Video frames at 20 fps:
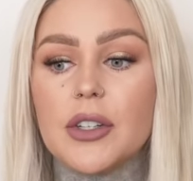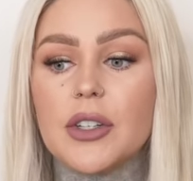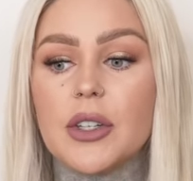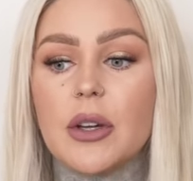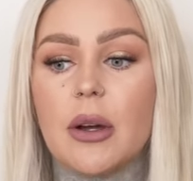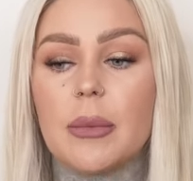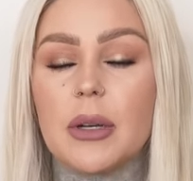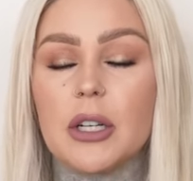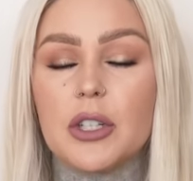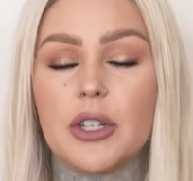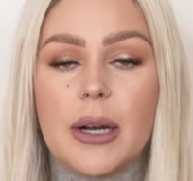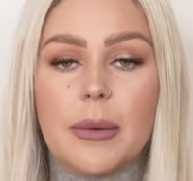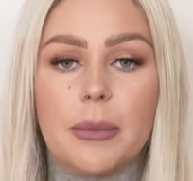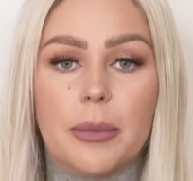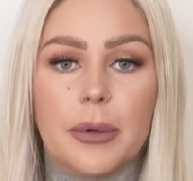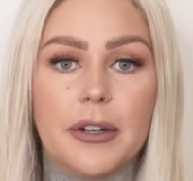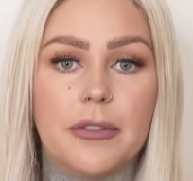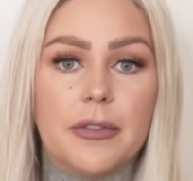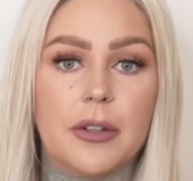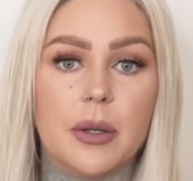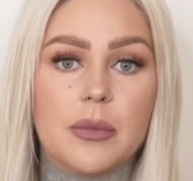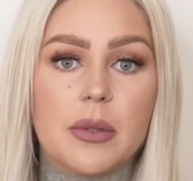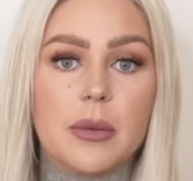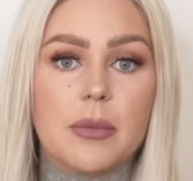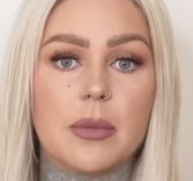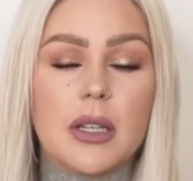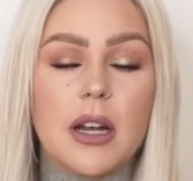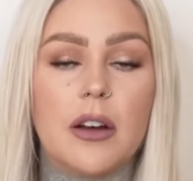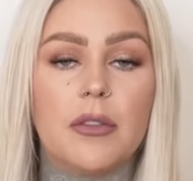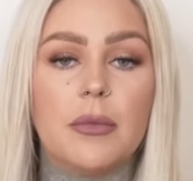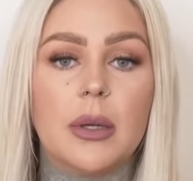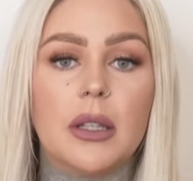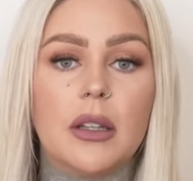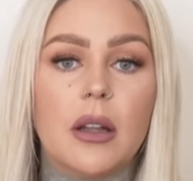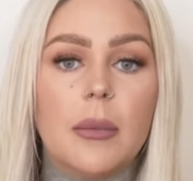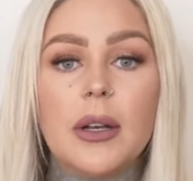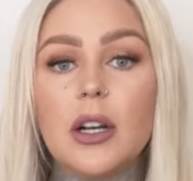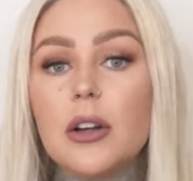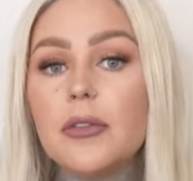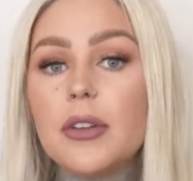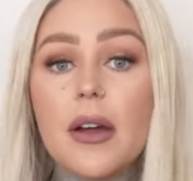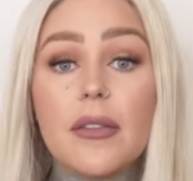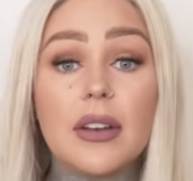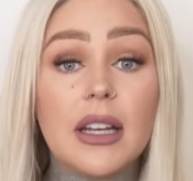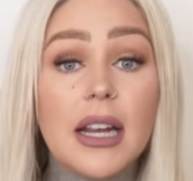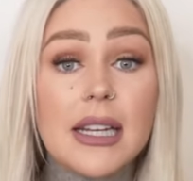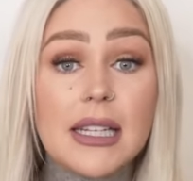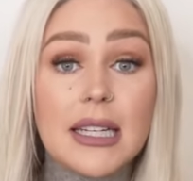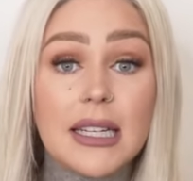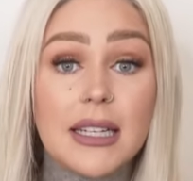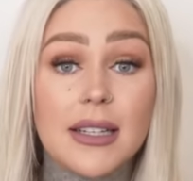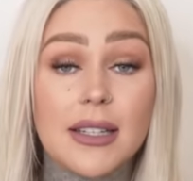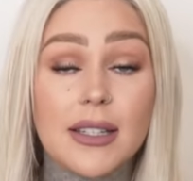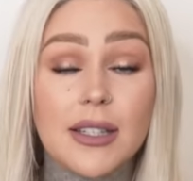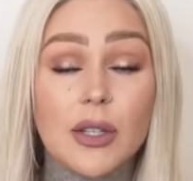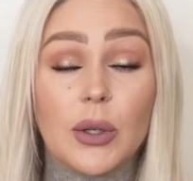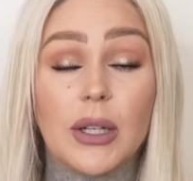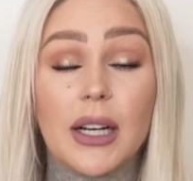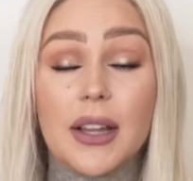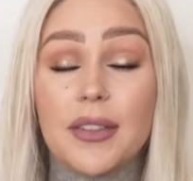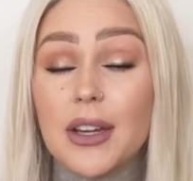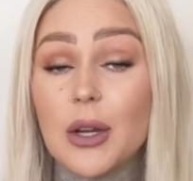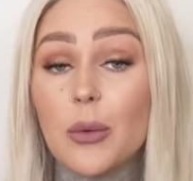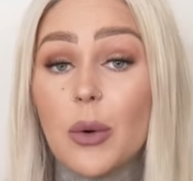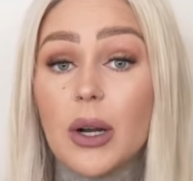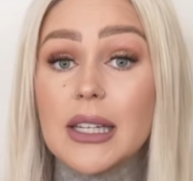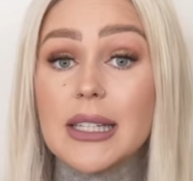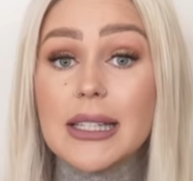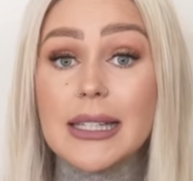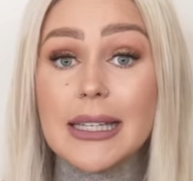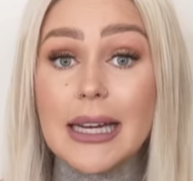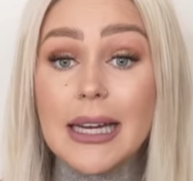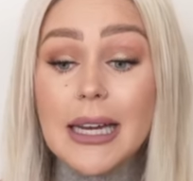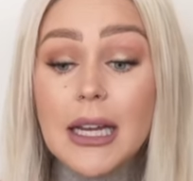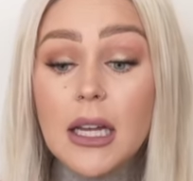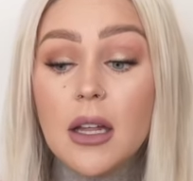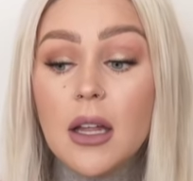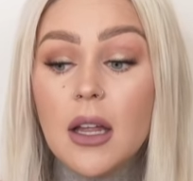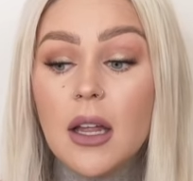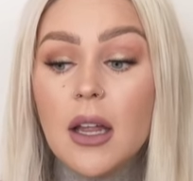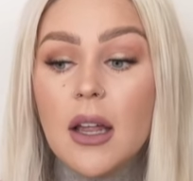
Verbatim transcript: So I'm going to try and pre-film some stuff, but let me know if you have any ideas or anything you want to see.